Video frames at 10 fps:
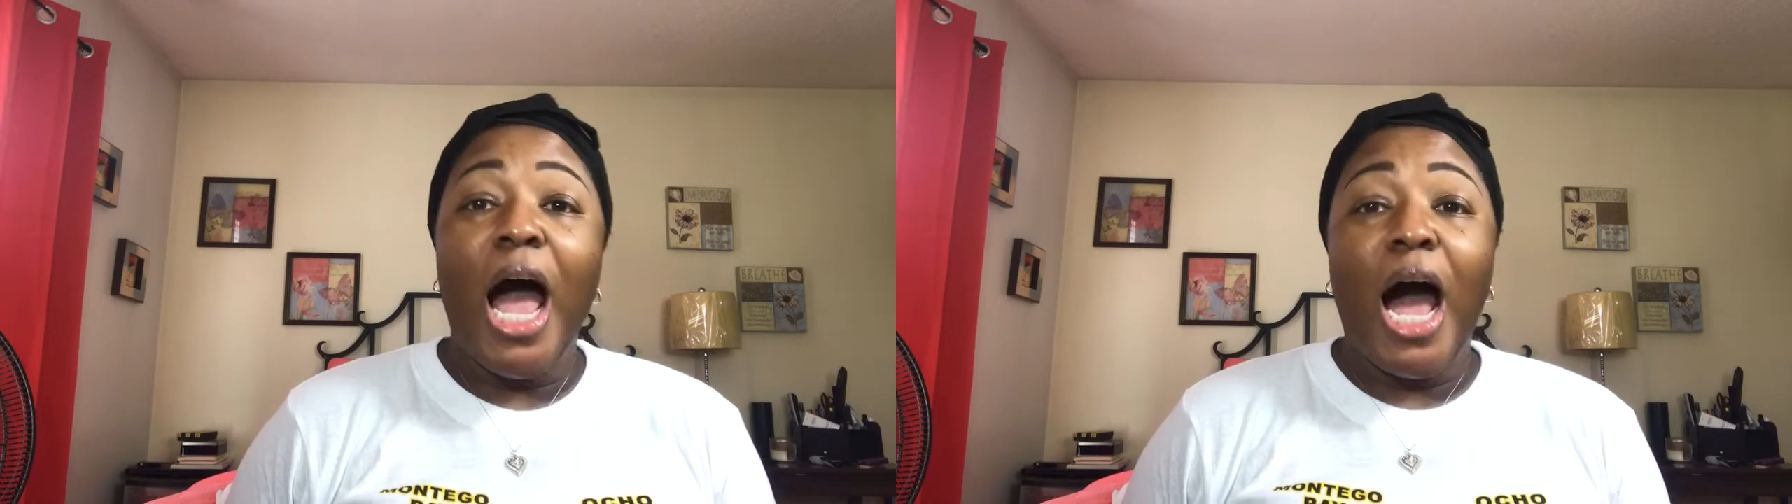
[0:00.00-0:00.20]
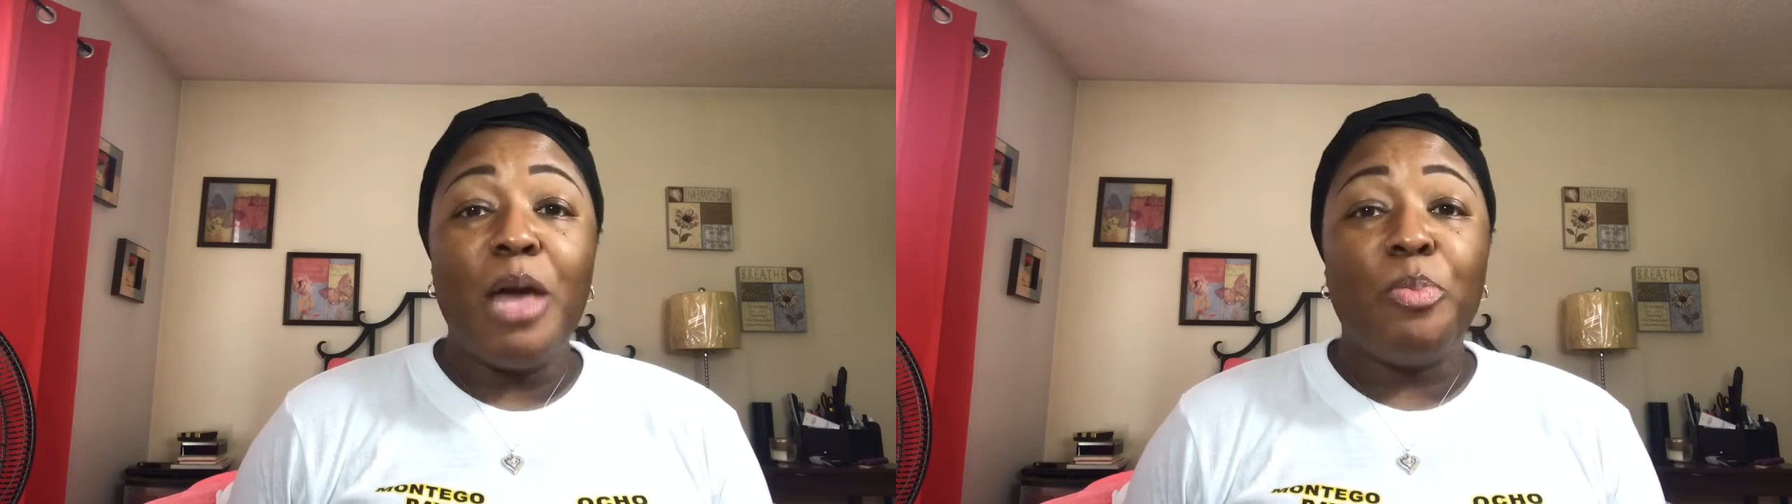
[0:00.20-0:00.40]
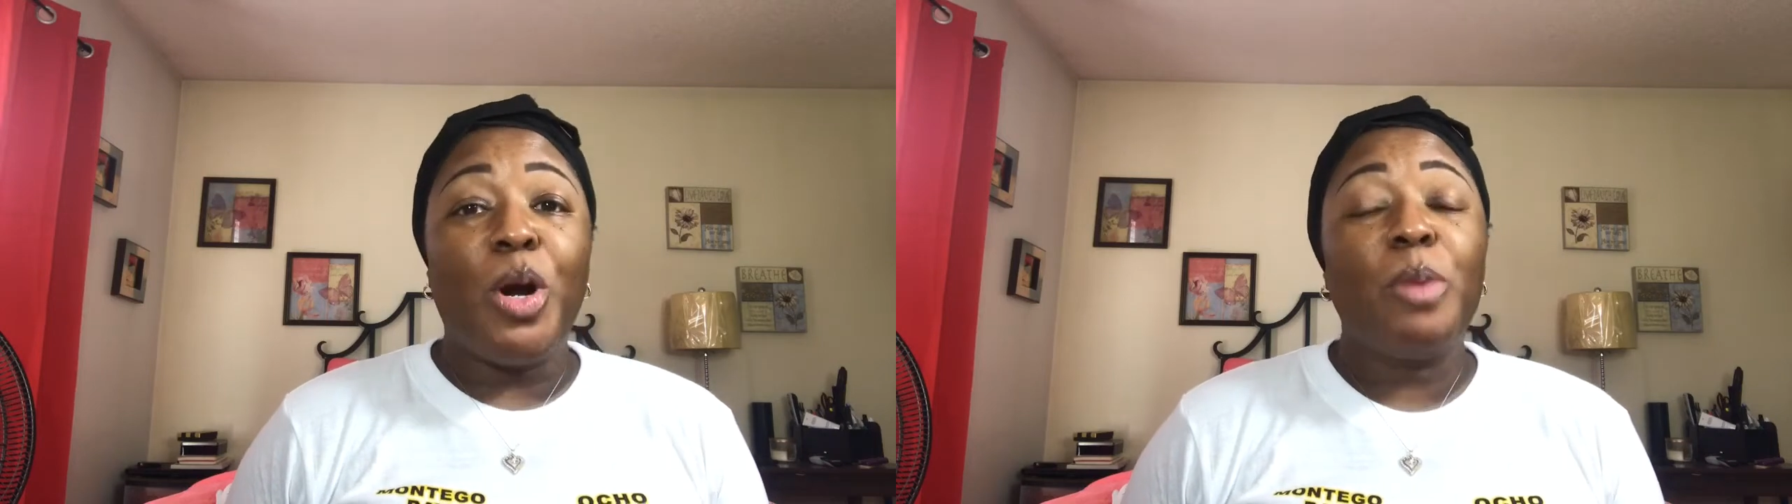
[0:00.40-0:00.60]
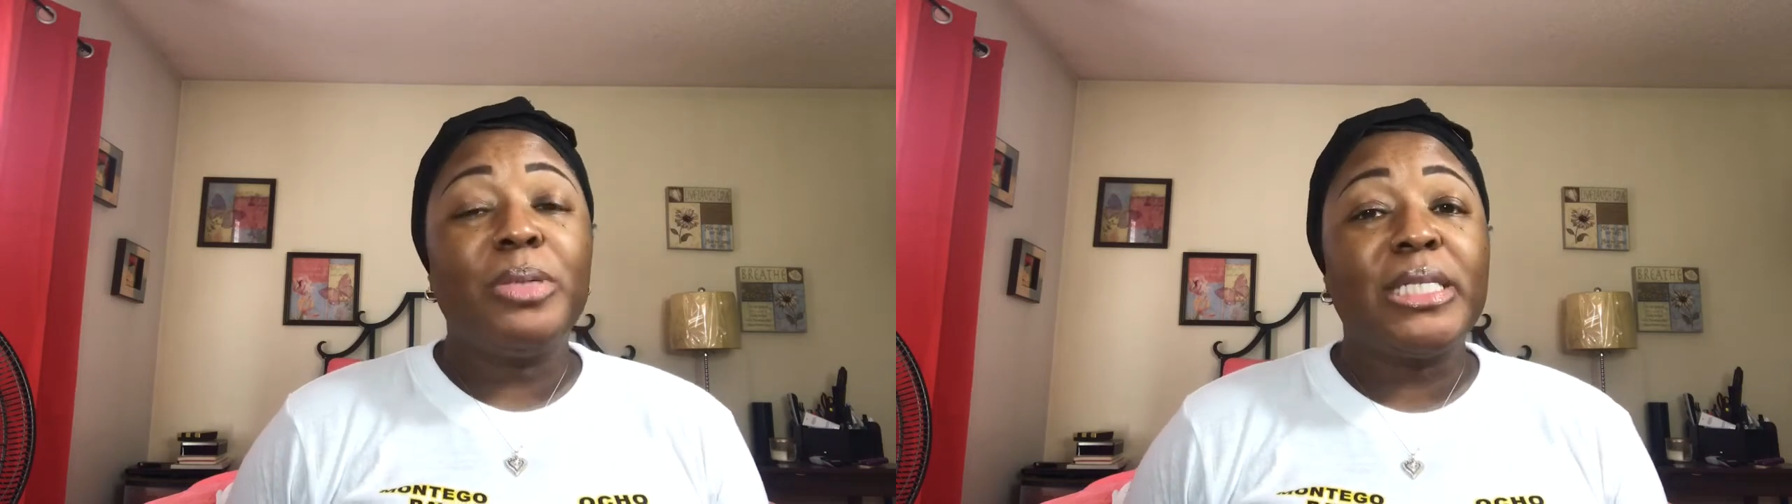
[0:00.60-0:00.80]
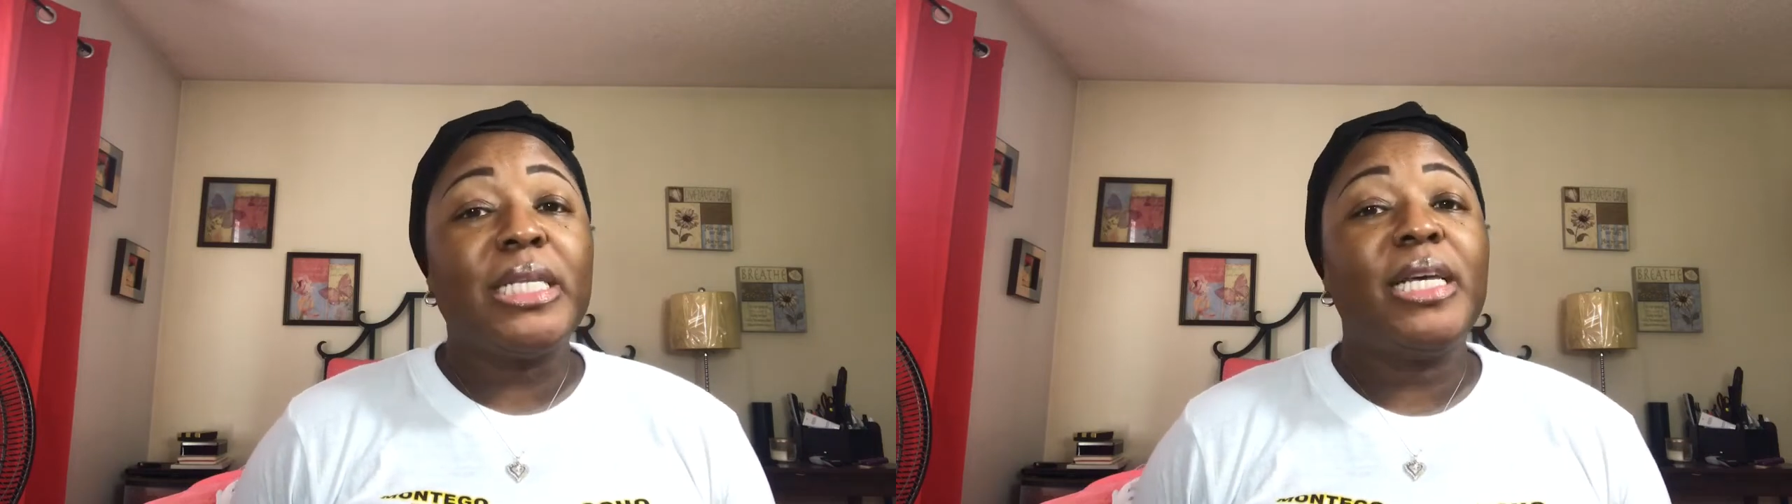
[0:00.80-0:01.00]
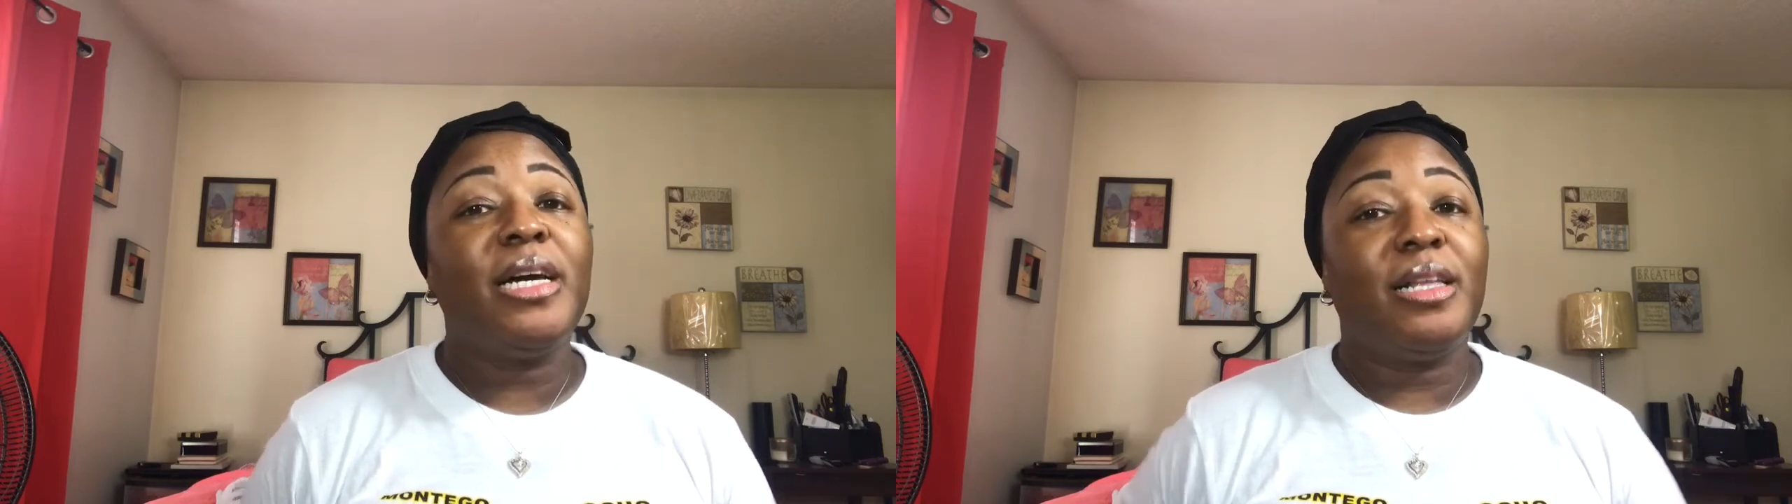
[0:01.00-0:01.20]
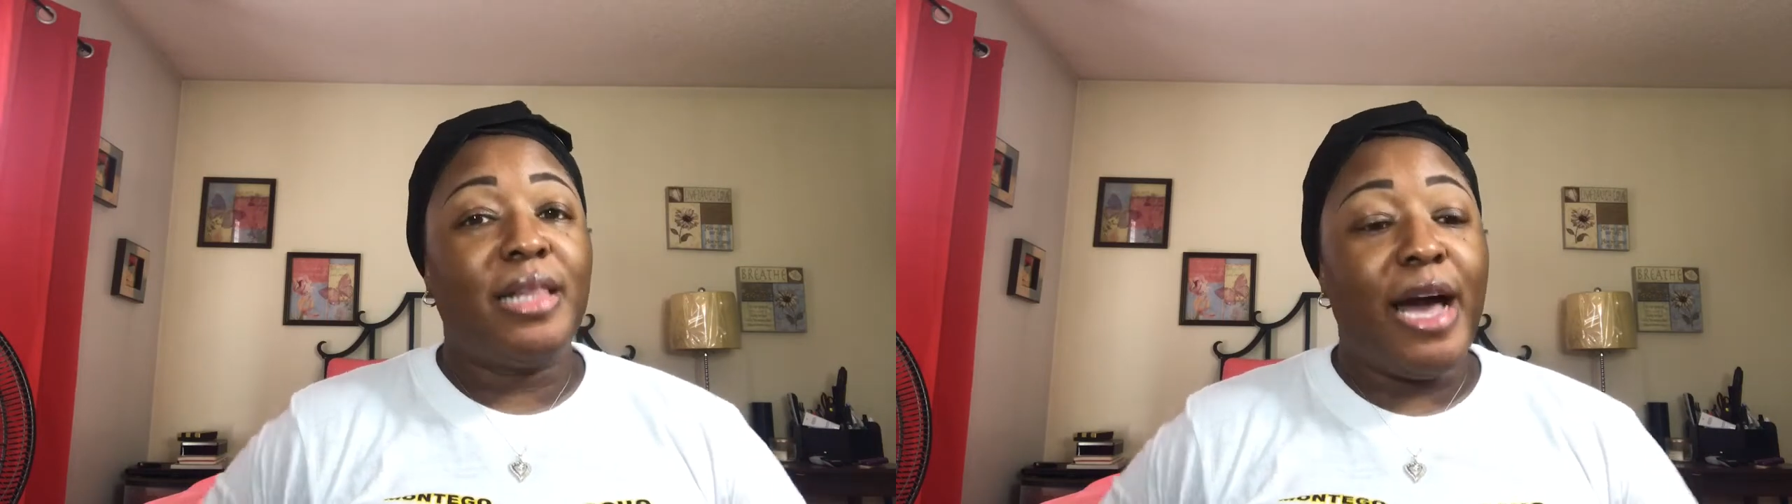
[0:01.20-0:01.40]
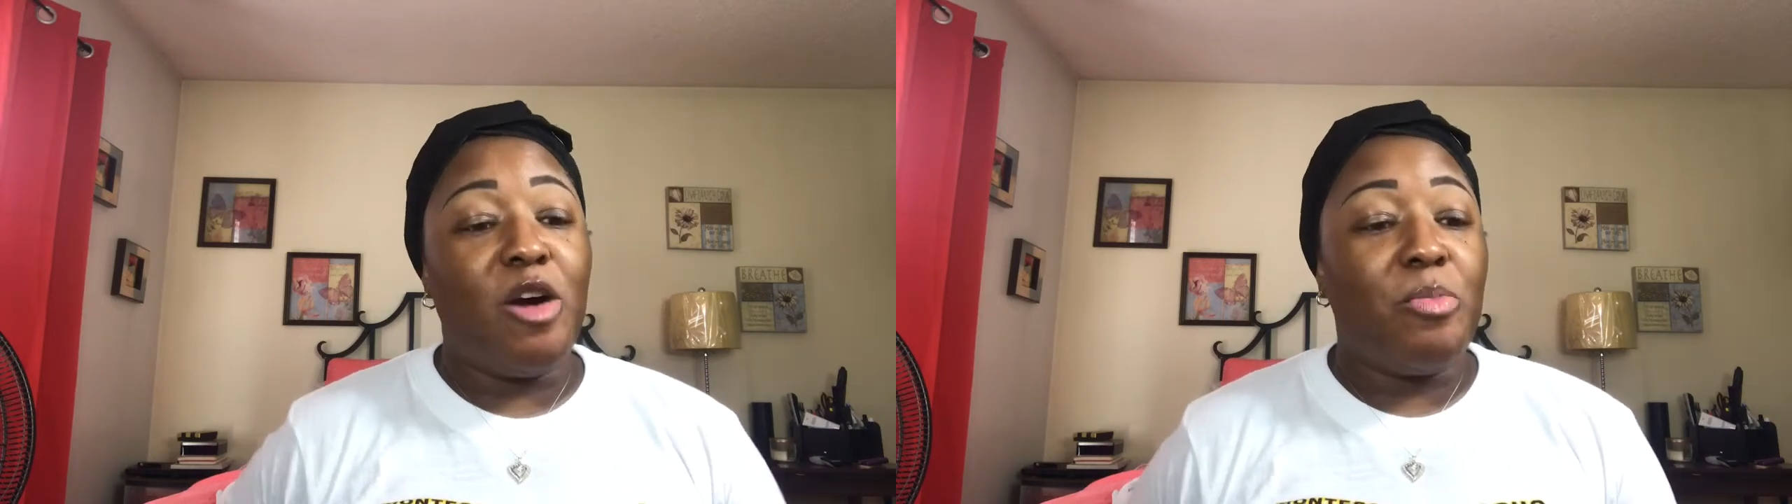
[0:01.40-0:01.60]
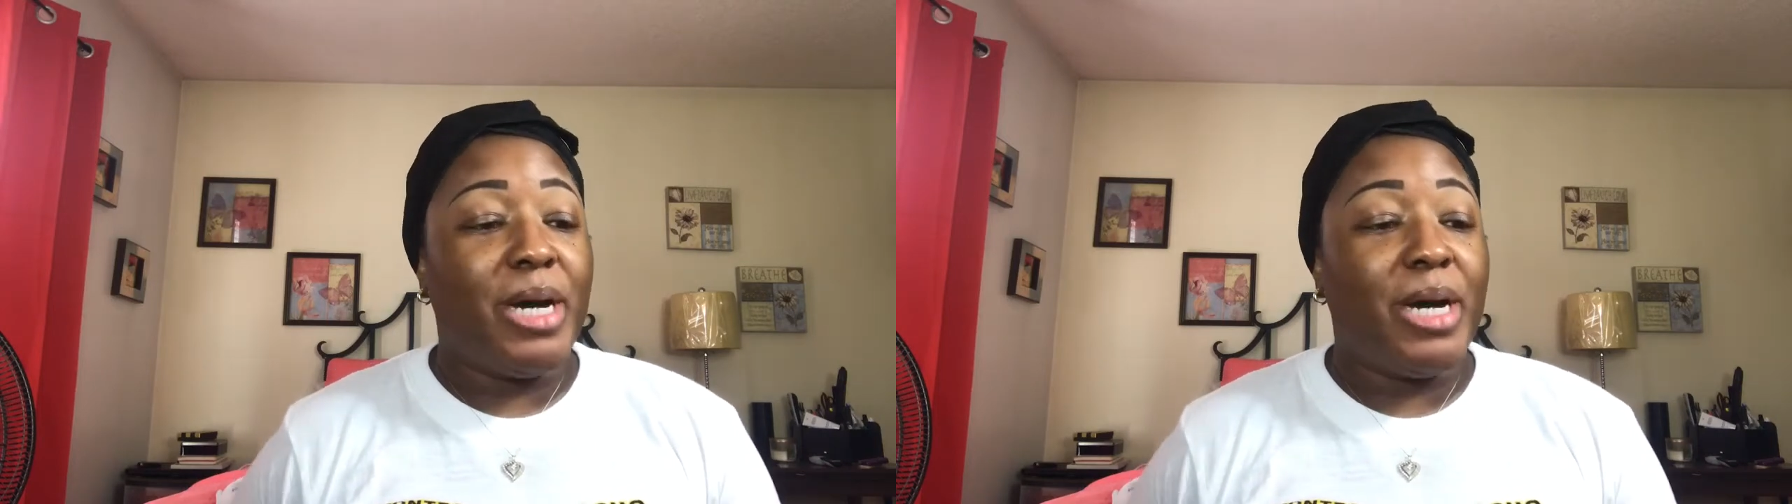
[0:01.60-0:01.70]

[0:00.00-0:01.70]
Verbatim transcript: I purposely allowed